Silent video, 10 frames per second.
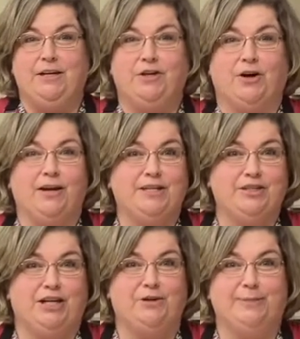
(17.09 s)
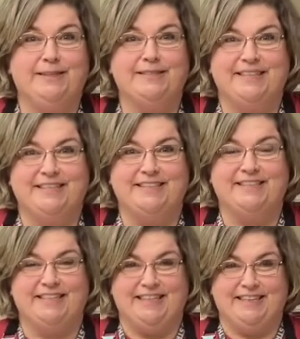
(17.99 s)
garlic cheddar
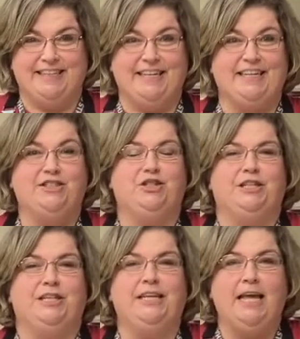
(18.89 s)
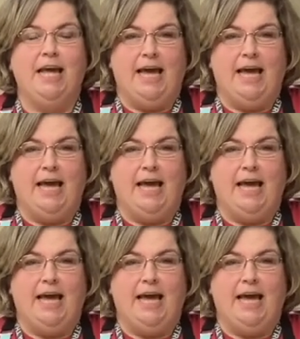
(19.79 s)
biscuits in the kitchen,